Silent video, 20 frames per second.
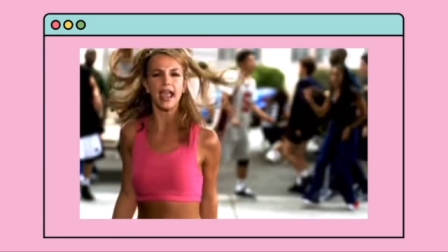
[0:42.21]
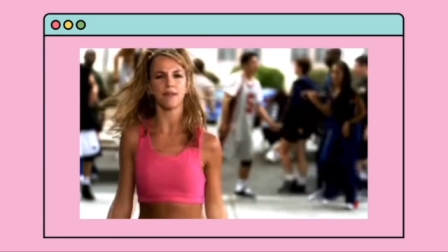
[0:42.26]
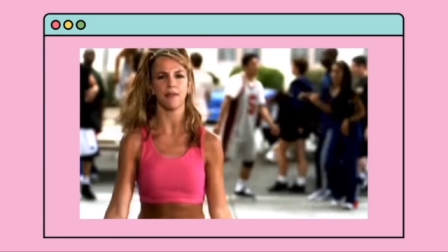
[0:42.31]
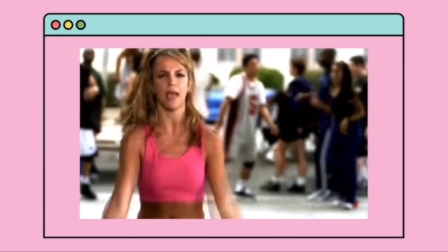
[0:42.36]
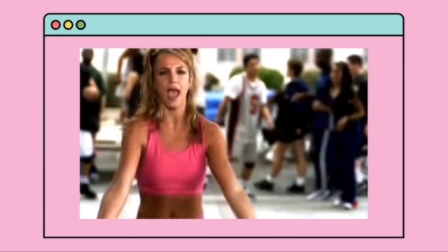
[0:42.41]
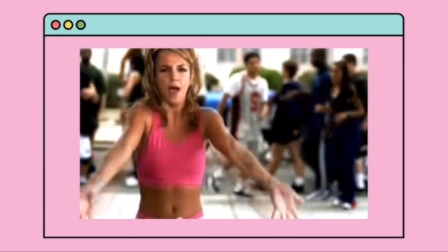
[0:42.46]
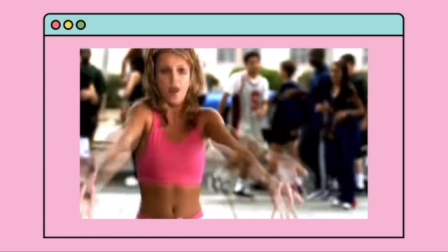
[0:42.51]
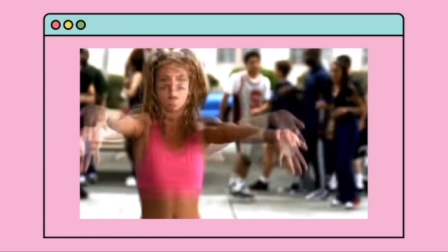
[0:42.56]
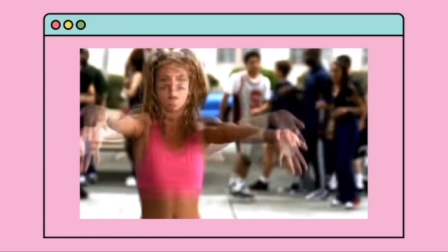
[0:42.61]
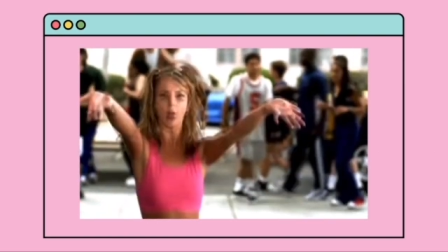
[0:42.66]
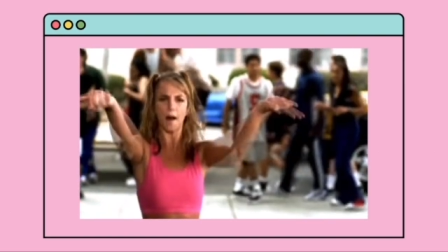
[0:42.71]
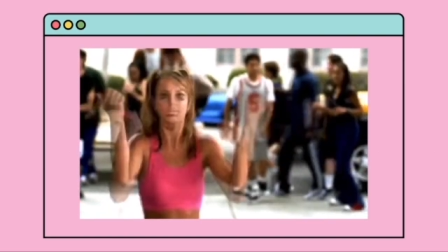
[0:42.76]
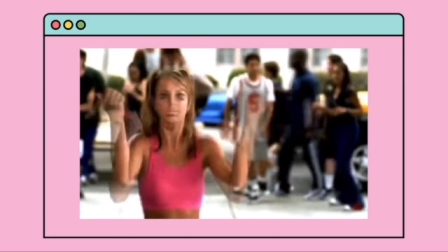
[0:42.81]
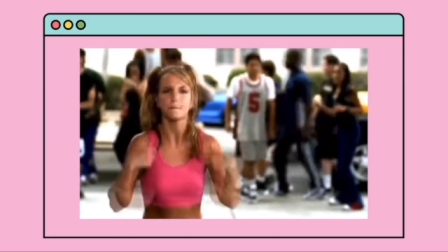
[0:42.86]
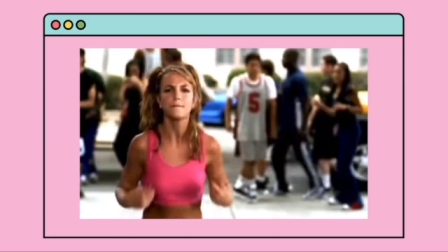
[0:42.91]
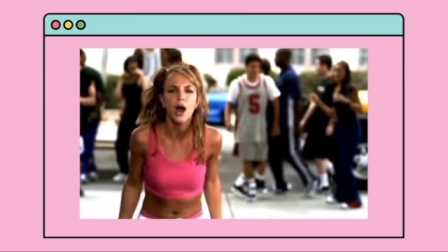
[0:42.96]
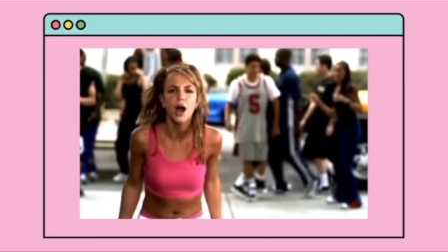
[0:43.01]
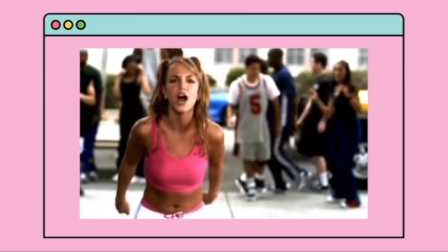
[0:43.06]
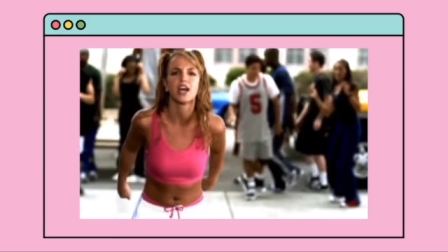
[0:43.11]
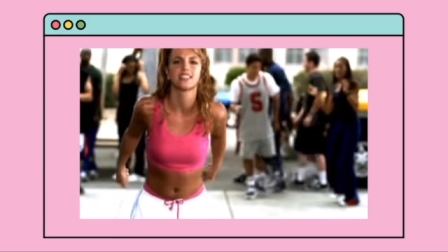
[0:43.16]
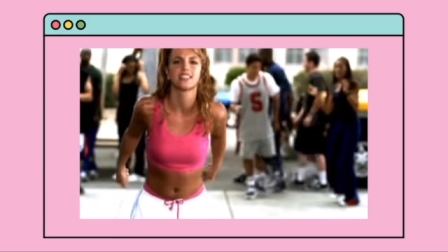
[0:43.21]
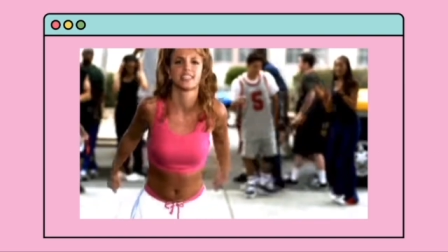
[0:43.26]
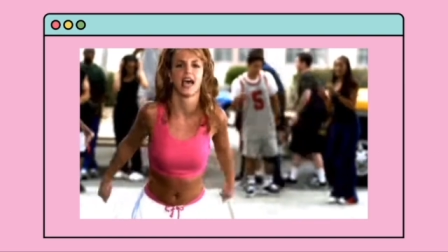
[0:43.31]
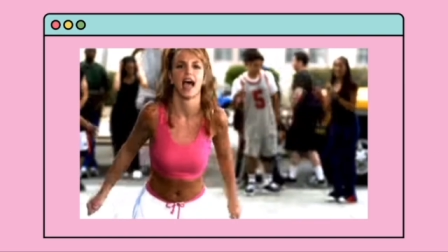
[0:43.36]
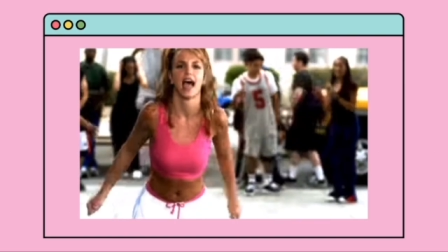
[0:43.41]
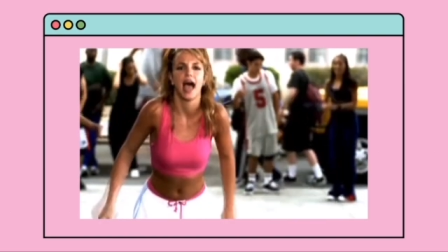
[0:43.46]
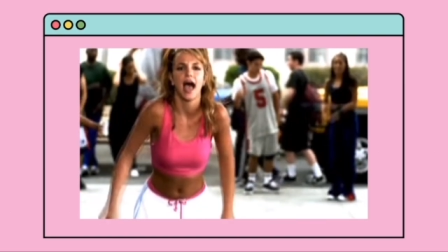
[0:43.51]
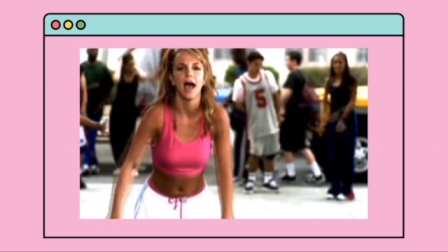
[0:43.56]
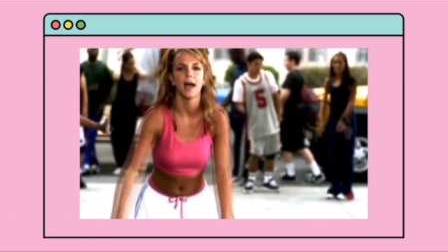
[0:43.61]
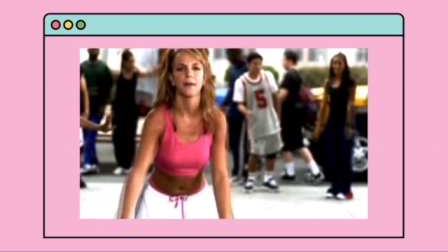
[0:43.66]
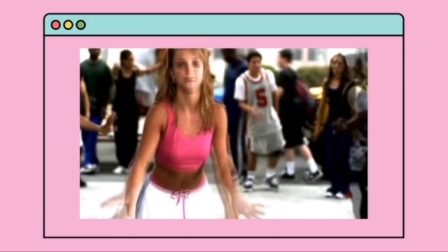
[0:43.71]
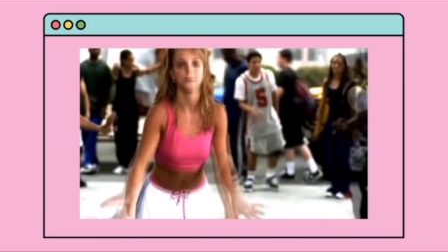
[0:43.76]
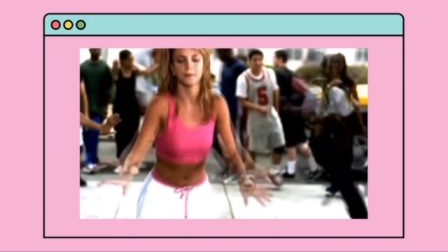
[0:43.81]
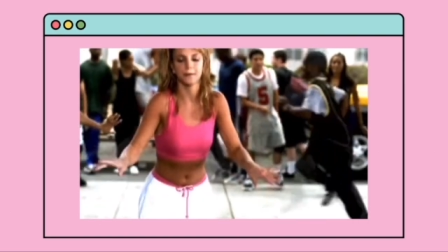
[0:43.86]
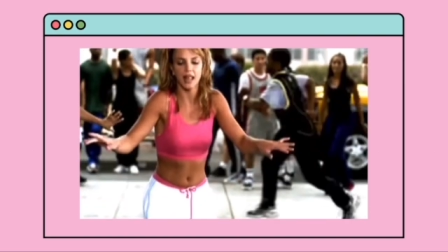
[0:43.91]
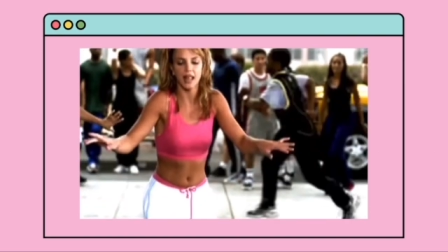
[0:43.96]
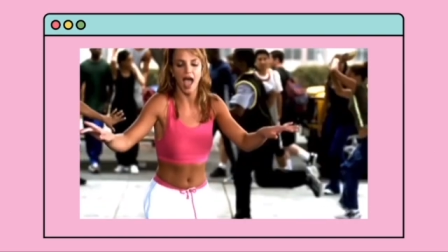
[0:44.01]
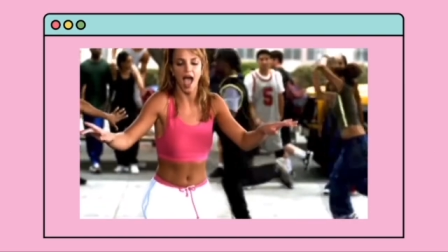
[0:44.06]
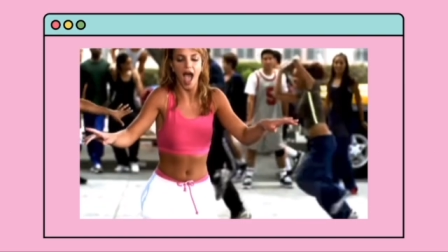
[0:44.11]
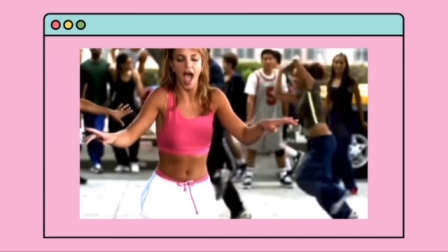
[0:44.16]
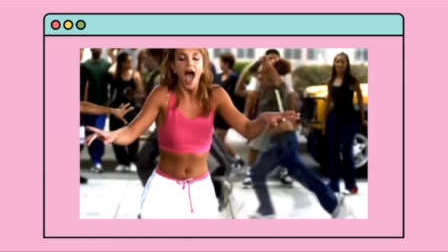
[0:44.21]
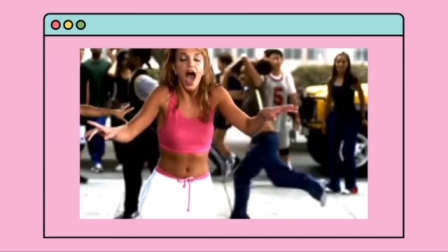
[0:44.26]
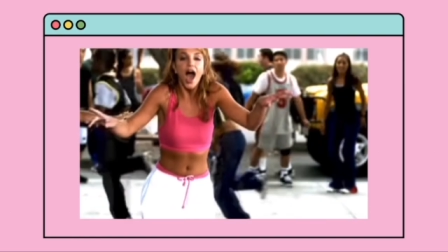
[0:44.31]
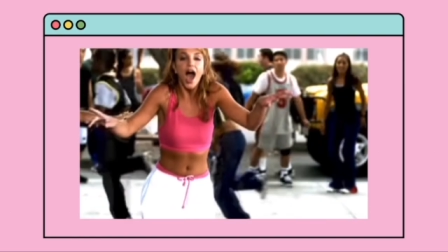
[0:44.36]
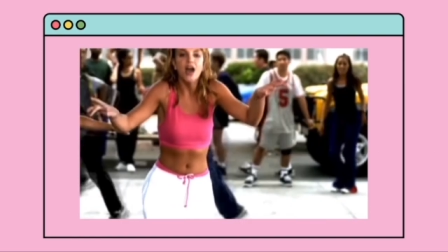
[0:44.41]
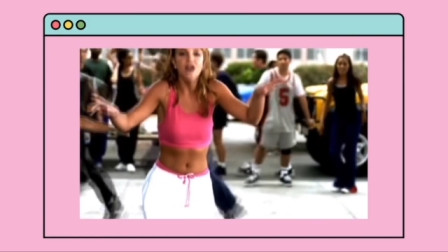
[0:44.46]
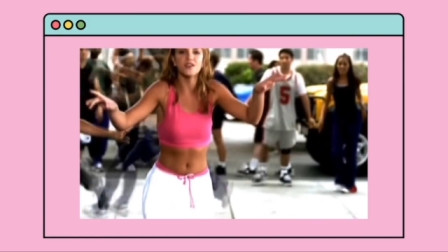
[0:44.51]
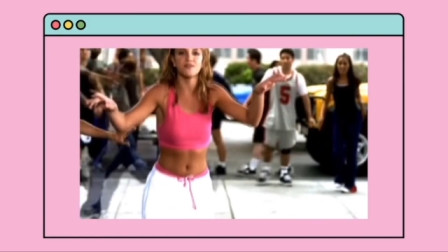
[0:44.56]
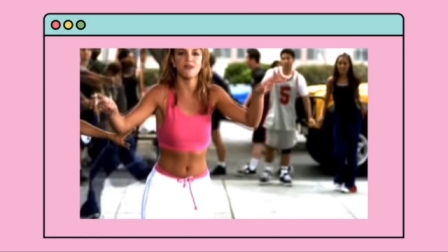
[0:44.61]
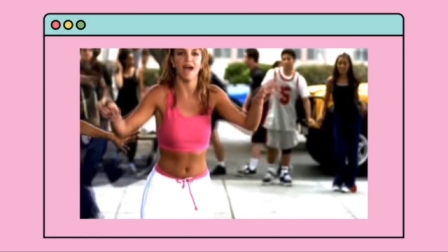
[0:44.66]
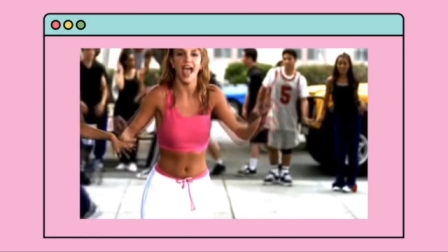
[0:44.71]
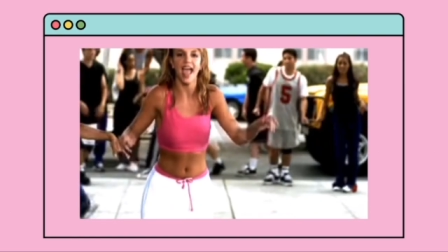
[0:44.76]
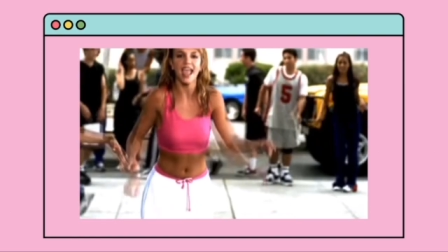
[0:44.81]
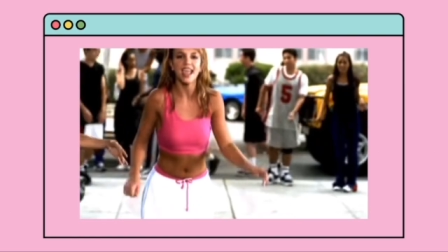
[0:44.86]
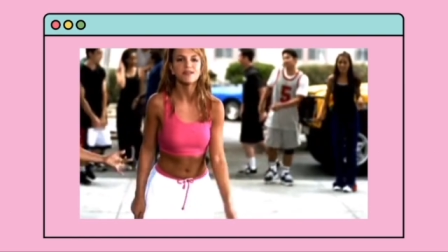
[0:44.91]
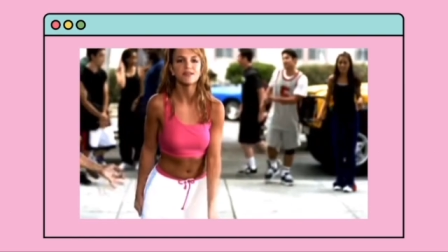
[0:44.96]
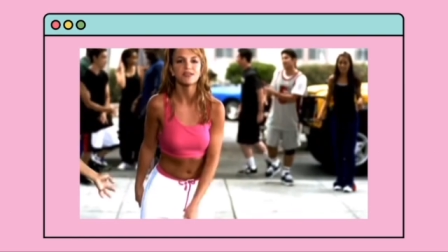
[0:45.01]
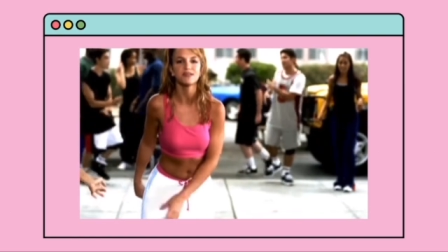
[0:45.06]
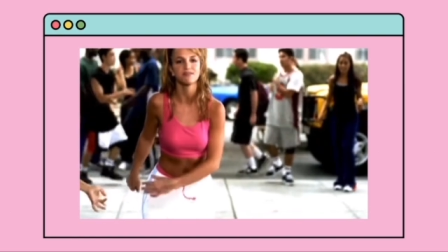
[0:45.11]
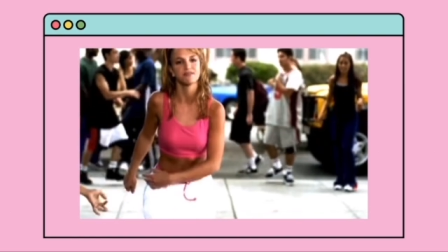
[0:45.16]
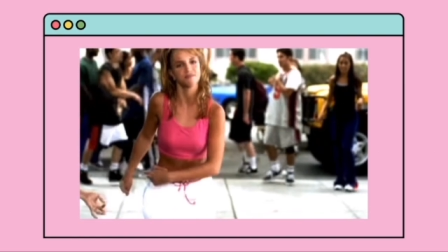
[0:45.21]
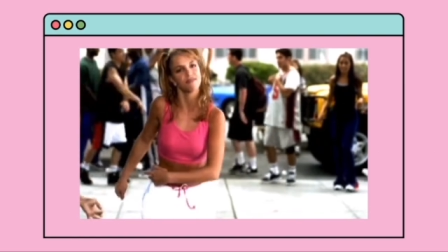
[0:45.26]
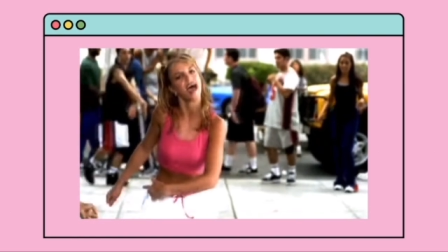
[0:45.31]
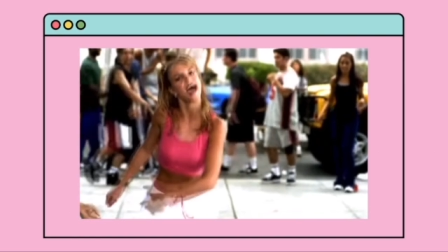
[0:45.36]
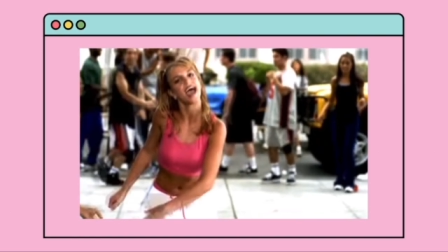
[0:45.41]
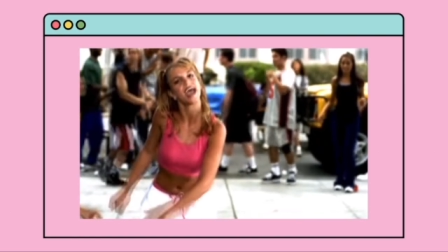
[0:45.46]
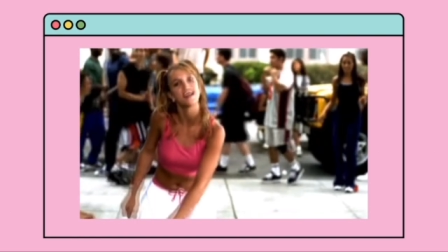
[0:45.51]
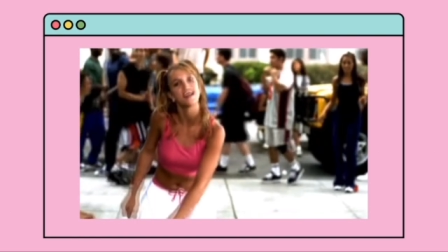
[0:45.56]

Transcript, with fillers: the same name not long after, and it took the world by